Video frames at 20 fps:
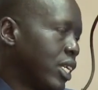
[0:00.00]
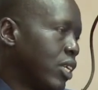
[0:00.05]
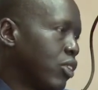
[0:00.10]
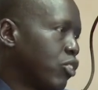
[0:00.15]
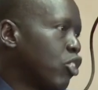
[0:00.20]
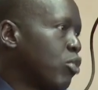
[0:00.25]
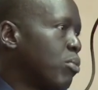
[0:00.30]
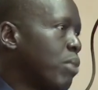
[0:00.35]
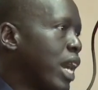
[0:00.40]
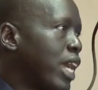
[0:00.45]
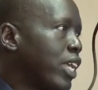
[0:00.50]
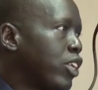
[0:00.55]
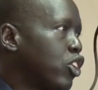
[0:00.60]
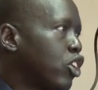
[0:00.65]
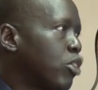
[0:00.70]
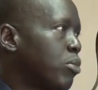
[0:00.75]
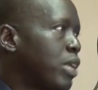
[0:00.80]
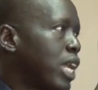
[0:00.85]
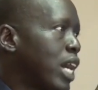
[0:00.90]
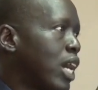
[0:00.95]
So my
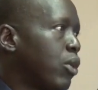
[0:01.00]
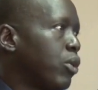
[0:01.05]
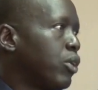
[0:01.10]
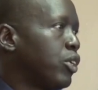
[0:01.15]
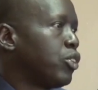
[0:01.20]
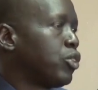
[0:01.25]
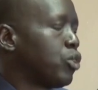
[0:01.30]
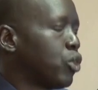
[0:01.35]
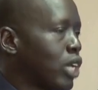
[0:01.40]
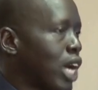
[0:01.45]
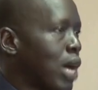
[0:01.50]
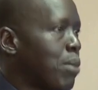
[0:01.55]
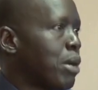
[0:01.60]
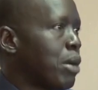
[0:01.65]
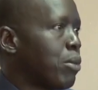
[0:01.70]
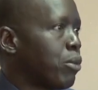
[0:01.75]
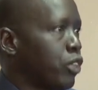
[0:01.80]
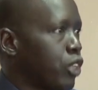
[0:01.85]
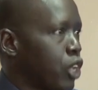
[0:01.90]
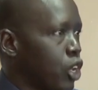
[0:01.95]
job now is to come
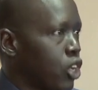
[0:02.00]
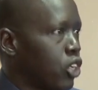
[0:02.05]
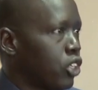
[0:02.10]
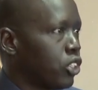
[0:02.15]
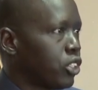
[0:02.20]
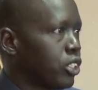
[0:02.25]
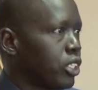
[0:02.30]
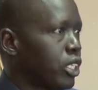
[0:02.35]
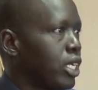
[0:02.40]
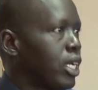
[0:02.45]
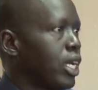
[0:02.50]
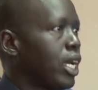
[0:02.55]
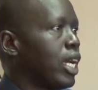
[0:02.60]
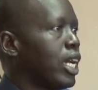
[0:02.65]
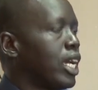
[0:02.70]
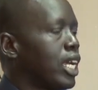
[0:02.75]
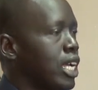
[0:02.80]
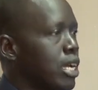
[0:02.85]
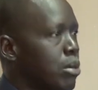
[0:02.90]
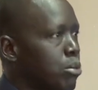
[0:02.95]
up with laws,
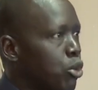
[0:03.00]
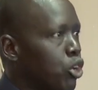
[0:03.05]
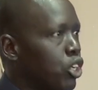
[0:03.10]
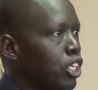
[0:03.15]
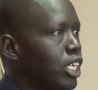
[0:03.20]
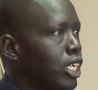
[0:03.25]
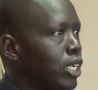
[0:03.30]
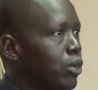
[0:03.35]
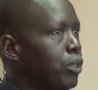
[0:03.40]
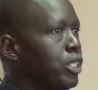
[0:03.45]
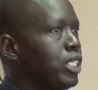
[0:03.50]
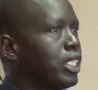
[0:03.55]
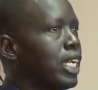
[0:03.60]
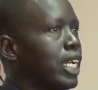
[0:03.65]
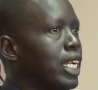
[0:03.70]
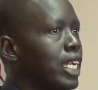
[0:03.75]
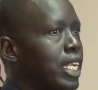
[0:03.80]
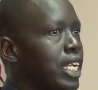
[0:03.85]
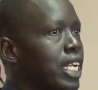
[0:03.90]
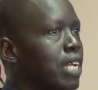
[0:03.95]
a model which
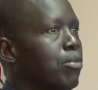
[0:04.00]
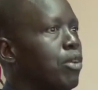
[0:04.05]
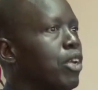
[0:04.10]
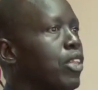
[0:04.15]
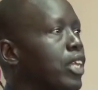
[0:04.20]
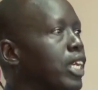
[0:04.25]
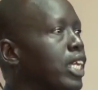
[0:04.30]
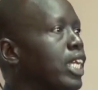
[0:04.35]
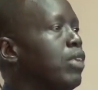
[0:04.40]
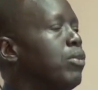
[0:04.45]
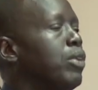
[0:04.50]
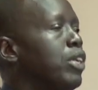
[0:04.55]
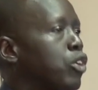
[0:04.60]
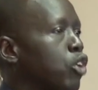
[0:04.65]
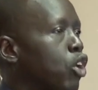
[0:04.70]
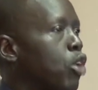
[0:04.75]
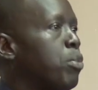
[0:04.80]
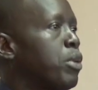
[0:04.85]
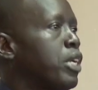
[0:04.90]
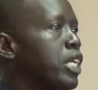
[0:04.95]
can enable the gateway
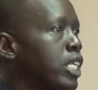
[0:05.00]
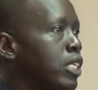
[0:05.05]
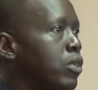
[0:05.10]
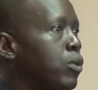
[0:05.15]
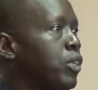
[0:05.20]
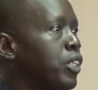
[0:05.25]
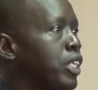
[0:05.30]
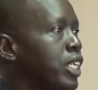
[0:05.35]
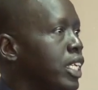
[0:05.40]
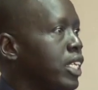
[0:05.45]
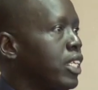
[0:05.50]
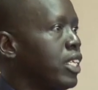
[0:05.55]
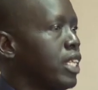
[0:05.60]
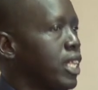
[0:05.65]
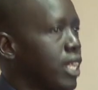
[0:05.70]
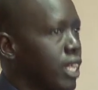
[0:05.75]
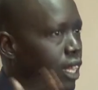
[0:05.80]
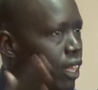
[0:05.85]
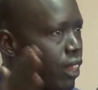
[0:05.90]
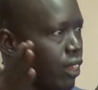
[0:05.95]
to operate within
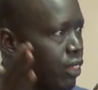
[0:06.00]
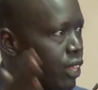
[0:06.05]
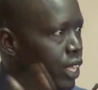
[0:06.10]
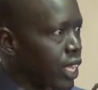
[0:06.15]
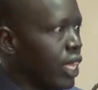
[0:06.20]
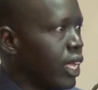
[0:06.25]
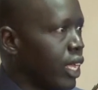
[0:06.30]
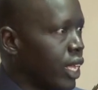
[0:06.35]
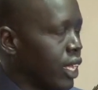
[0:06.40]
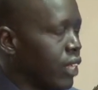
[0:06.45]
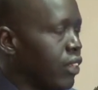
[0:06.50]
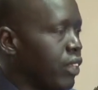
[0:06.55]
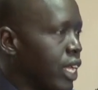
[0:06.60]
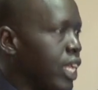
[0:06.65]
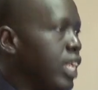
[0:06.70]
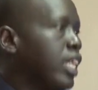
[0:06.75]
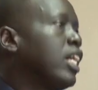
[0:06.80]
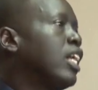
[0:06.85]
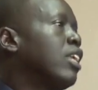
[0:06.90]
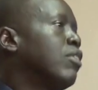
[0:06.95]
the
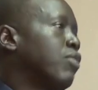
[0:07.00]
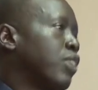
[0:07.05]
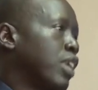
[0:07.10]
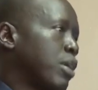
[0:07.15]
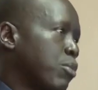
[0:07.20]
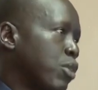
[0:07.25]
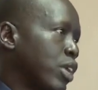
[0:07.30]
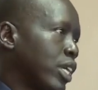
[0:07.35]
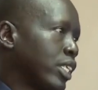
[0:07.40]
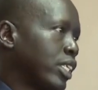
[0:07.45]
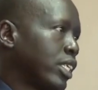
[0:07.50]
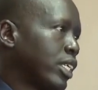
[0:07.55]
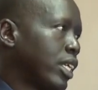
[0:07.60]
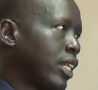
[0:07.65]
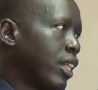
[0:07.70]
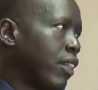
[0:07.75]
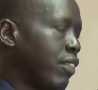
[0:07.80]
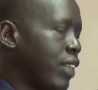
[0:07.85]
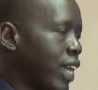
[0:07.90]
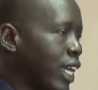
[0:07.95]
legal framework
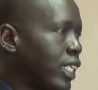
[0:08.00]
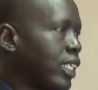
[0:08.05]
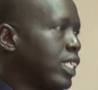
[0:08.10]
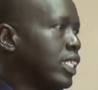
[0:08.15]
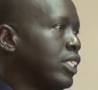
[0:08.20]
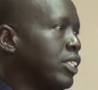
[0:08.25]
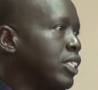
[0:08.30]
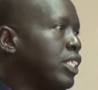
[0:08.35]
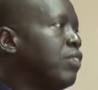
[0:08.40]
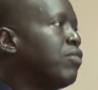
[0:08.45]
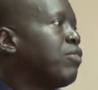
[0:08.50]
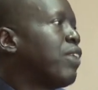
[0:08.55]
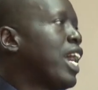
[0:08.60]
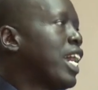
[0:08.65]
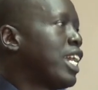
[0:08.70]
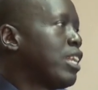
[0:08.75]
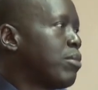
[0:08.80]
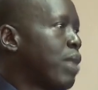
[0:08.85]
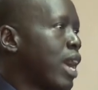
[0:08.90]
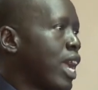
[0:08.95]
that is
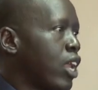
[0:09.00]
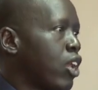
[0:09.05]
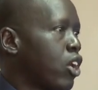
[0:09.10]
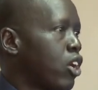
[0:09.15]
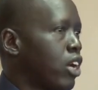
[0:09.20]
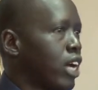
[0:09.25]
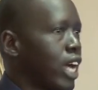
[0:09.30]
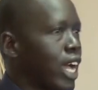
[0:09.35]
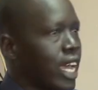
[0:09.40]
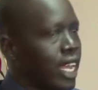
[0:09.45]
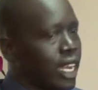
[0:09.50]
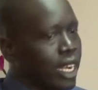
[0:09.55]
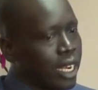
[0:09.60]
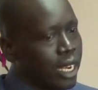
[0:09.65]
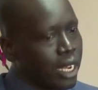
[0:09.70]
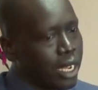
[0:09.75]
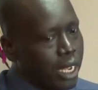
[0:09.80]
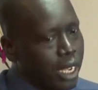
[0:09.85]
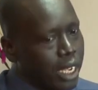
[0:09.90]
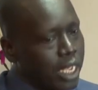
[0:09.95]
defined by law and
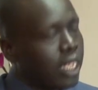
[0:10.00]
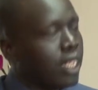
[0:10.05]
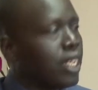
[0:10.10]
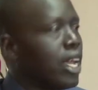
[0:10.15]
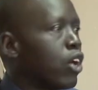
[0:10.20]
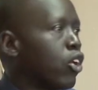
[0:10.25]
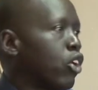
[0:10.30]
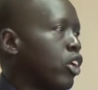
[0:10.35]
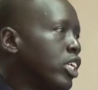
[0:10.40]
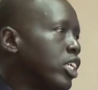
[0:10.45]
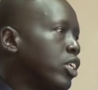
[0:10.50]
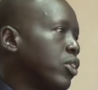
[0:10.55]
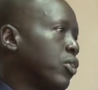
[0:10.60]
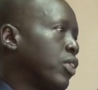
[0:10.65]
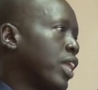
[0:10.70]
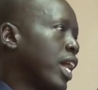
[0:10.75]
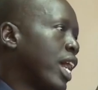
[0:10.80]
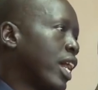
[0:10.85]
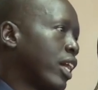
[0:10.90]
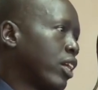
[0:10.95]
according to
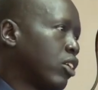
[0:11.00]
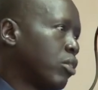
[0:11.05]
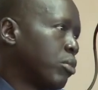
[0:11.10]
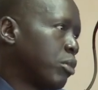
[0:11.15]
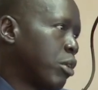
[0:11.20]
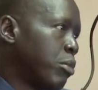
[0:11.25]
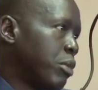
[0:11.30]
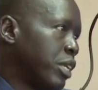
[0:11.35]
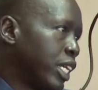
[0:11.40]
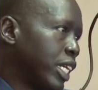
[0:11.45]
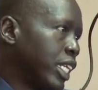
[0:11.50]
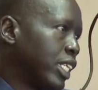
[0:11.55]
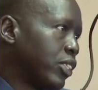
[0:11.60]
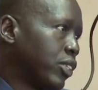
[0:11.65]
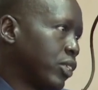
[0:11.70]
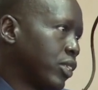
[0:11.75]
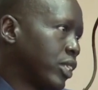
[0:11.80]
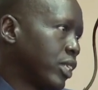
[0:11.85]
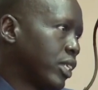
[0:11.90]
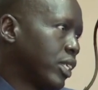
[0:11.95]
the Act of
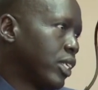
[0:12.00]
Communication.